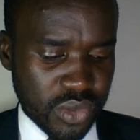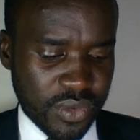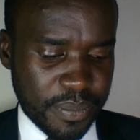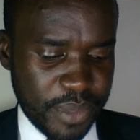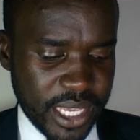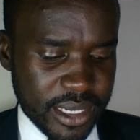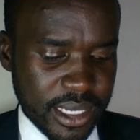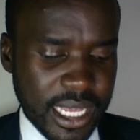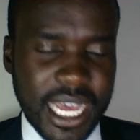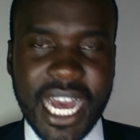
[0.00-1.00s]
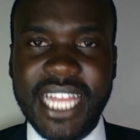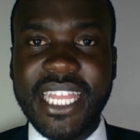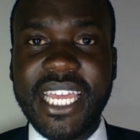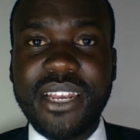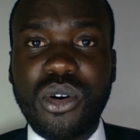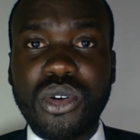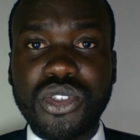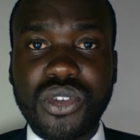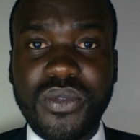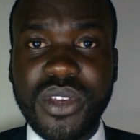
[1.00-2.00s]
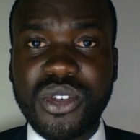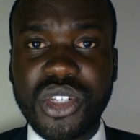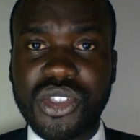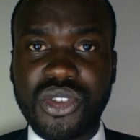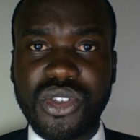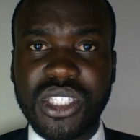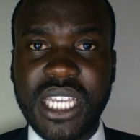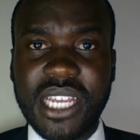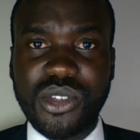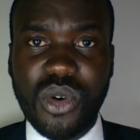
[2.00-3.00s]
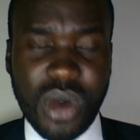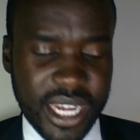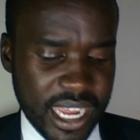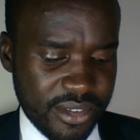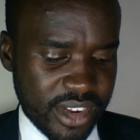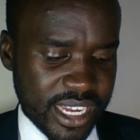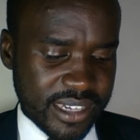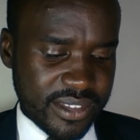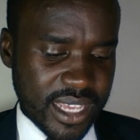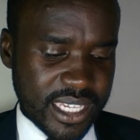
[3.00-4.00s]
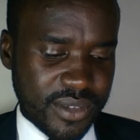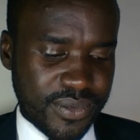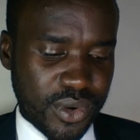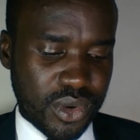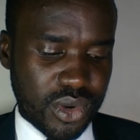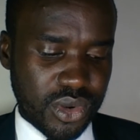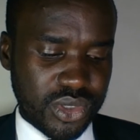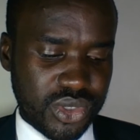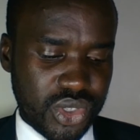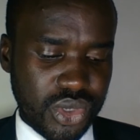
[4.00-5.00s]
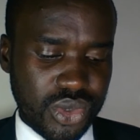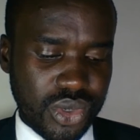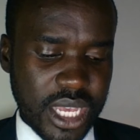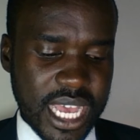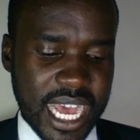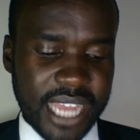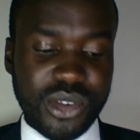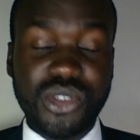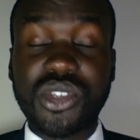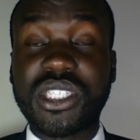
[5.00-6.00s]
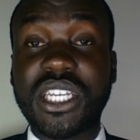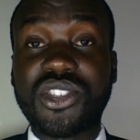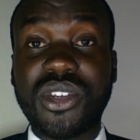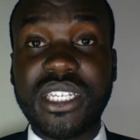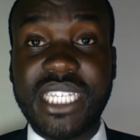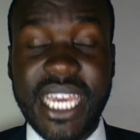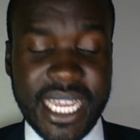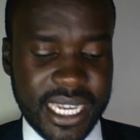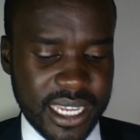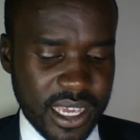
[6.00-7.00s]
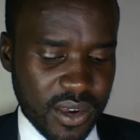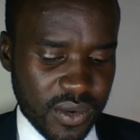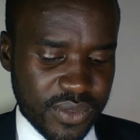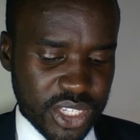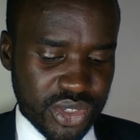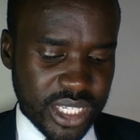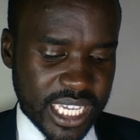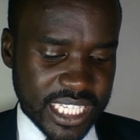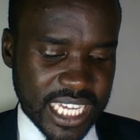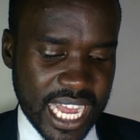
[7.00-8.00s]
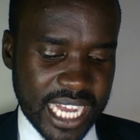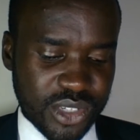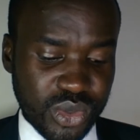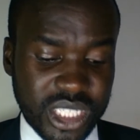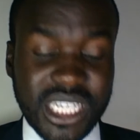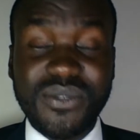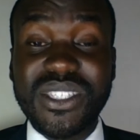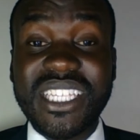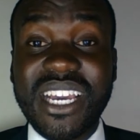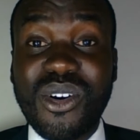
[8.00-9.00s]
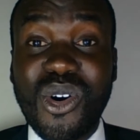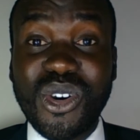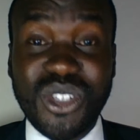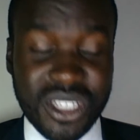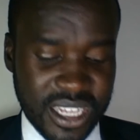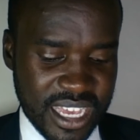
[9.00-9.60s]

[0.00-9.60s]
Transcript: of Appeal. And then also of interest to use Article 134 Clause 2 and also Section 10 of the Judicature Act, which gives the court